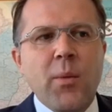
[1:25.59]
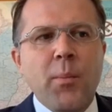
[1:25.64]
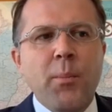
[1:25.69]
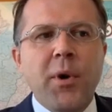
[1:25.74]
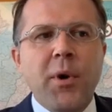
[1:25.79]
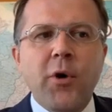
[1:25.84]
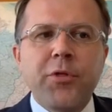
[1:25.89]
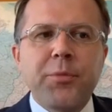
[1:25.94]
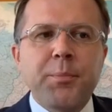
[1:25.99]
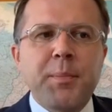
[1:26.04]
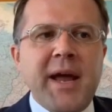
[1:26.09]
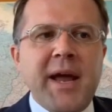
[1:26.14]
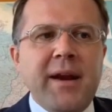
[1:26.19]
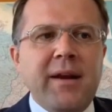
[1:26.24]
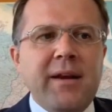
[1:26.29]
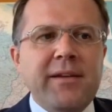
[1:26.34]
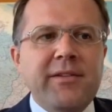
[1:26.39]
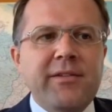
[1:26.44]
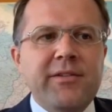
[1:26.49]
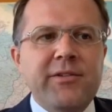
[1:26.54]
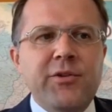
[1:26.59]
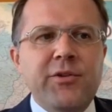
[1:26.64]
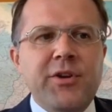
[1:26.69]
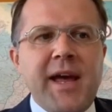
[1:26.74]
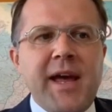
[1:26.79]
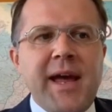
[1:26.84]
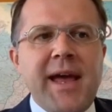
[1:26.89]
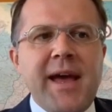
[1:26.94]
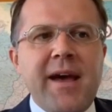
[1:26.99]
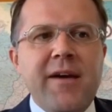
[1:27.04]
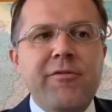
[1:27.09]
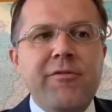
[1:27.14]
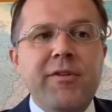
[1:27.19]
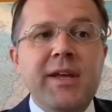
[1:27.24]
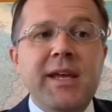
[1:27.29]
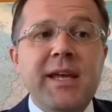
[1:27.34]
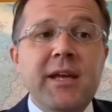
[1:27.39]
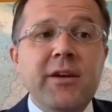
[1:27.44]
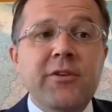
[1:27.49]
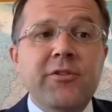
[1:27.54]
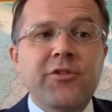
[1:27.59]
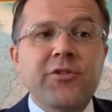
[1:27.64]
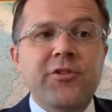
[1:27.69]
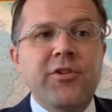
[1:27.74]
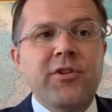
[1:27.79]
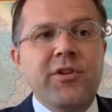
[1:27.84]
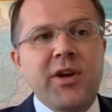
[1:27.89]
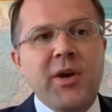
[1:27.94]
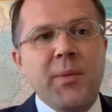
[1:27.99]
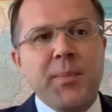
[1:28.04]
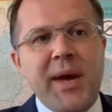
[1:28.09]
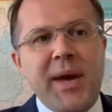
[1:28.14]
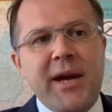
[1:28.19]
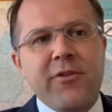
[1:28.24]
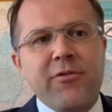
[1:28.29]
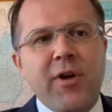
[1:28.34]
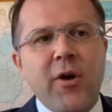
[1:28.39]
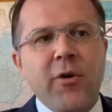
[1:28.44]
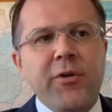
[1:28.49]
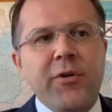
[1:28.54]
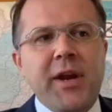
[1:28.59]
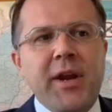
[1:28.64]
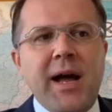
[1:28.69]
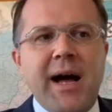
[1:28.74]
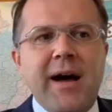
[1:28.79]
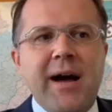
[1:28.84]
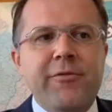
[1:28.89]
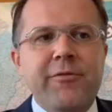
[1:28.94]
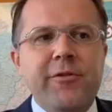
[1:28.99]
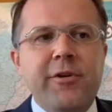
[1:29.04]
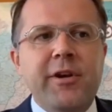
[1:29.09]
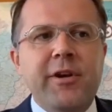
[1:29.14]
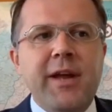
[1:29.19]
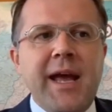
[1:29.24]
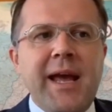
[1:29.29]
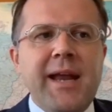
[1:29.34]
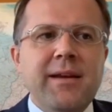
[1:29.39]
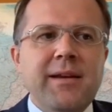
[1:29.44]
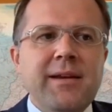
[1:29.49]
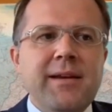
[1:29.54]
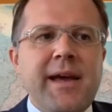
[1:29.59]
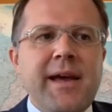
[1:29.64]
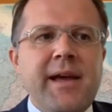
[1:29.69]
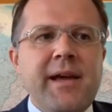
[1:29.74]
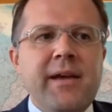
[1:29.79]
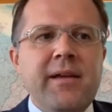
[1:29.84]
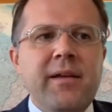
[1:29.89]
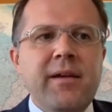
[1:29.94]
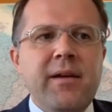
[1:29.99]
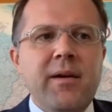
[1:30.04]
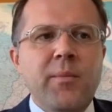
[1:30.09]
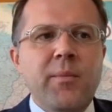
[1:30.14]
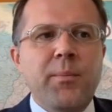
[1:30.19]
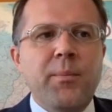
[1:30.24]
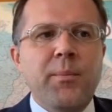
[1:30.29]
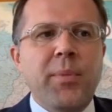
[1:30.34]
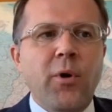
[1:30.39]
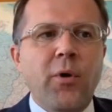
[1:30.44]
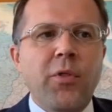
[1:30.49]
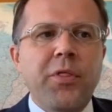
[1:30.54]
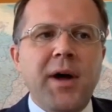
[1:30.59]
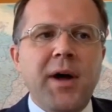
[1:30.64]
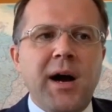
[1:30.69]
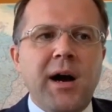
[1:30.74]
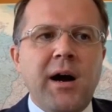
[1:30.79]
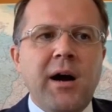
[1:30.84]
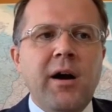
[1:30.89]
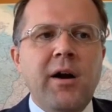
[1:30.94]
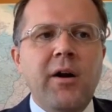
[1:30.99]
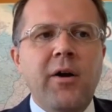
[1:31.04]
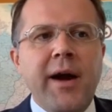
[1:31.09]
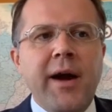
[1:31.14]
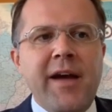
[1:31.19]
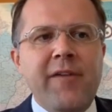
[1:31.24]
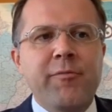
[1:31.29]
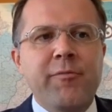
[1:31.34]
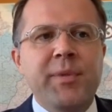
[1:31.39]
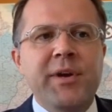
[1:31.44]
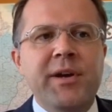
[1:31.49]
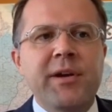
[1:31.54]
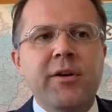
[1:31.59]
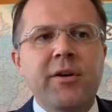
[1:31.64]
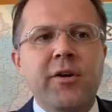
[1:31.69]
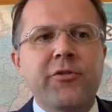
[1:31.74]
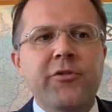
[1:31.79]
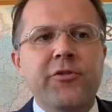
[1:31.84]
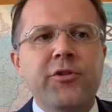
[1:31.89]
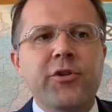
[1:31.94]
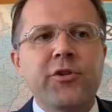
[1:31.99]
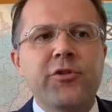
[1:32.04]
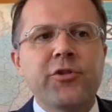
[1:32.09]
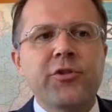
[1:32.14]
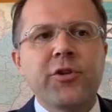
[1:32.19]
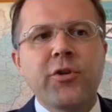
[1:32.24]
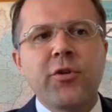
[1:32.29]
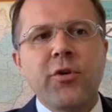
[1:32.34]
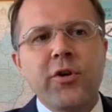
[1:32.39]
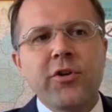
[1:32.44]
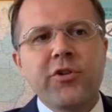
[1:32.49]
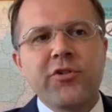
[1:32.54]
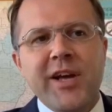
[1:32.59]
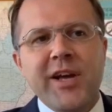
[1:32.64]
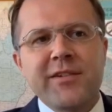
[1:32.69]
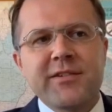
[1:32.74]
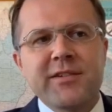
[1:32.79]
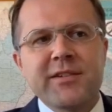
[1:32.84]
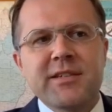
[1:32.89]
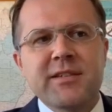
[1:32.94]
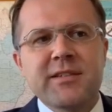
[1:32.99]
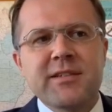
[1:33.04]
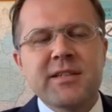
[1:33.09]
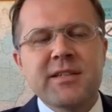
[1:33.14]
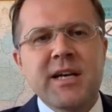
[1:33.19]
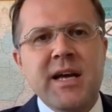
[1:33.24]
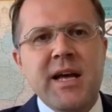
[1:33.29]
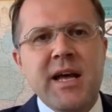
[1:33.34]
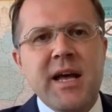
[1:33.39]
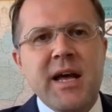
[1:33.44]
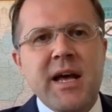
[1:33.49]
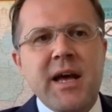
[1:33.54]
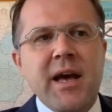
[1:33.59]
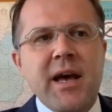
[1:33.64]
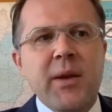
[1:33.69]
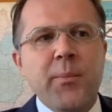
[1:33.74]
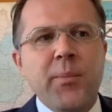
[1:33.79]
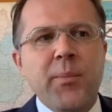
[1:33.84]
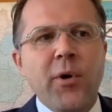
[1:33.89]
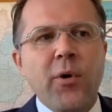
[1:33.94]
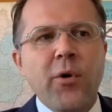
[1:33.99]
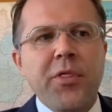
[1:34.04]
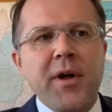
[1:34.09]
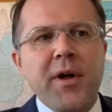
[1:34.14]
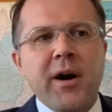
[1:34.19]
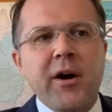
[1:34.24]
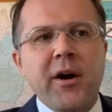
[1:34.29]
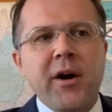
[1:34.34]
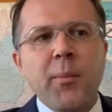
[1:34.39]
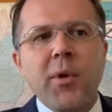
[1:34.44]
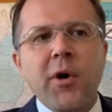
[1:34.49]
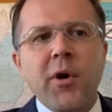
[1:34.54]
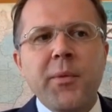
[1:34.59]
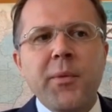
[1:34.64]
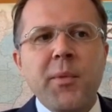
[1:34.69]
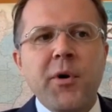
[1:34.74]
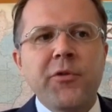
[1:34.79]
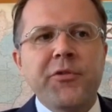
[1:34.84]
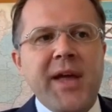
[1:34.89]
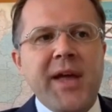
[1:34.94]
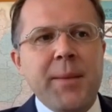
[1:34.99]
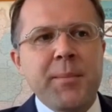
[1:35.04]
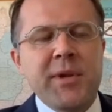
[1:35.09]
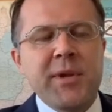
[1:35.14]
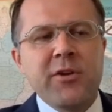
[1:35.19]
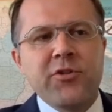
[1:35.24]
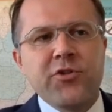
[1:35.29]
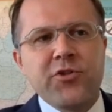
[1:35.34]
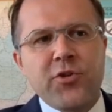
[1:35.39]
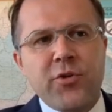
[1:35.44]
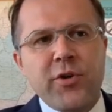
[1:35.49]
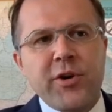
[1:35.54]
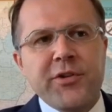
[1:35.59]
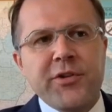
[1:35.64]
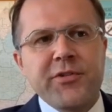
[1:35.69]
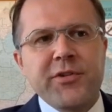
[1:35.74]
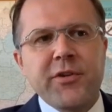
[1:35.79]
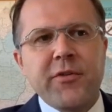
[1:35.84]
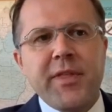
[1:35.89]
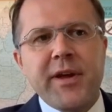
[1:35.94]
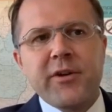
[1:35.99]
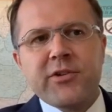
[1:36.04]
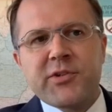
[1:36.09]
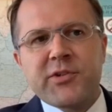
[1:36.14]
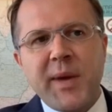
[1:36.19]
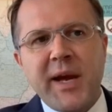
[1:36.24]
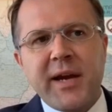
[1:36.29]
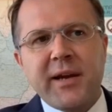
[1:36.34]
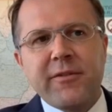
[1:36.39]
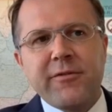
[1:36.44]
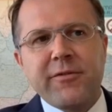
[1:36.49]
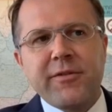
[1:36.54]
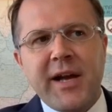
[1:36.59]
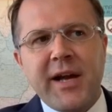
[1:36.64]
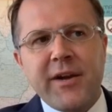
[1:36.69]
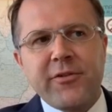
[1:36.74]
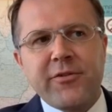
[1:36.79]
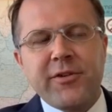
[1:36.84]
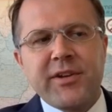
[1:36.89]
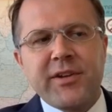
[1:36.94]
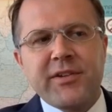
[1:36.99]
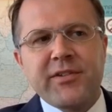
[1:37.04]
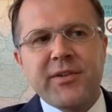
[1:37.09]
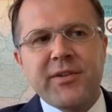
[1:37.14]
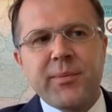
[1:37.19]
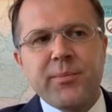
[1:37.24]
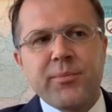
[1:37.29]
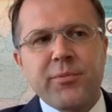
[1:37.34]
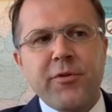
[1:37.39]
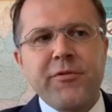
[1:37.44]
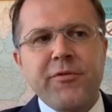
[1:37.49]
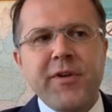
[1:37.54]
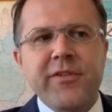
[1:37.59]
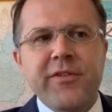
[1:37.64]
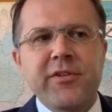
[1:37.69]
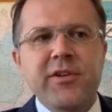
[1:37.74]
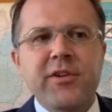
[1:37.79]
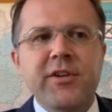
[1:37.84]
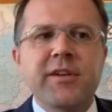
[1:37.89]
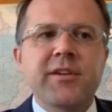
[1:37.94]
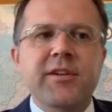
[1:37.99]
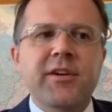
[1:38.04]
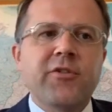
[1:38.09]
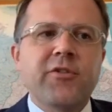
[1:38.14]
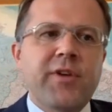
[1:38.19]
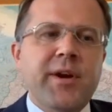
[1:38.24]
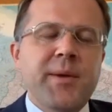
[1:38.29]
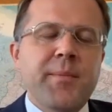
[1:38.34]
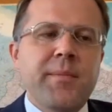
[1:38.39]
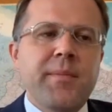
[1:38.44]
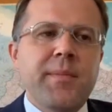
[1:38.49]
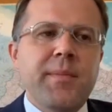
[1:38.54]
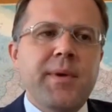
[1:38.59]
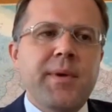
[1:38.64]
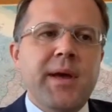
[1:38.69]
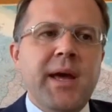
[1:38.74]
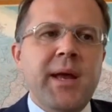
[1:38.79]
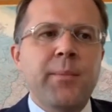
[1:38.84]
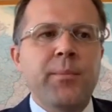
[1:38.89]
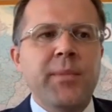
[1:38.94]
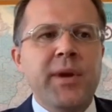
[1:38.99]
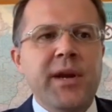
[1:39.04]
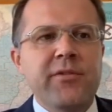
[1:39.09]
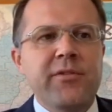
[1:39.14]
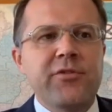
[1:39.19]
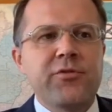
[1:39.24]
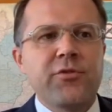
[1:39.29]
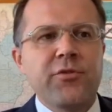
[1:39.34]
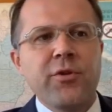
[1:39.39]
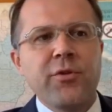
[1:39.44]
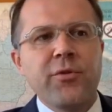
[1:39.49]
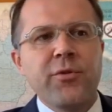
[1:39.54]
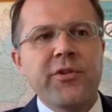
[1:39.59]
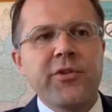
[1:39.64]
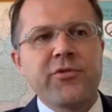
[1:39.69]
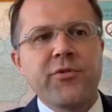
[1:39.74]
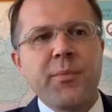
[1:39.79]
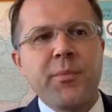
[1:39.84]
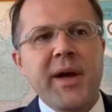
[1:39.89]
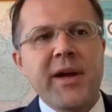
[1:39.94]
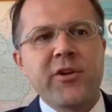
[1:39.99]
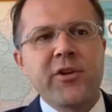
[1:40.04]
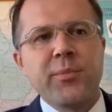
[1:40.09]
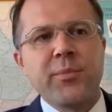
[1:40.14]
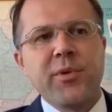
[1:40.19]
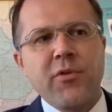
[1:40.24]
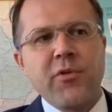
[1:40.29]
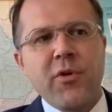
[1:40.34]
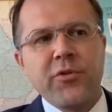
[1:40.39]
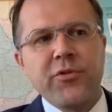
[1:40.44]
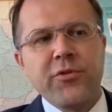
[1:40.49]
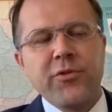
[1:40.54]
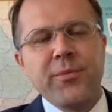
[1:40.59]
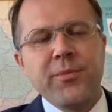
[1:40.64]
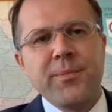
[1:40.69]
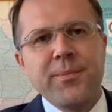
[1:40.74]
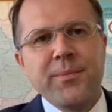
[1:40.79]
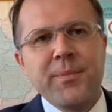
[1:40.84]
Both panelists today have each a background in Harvard and in Yale. Both are or have been constitutional court justices, and both are among the most eminent jurists of their respective countries, Professor Dieter Grimm and Minister Luís Roberto Barroso.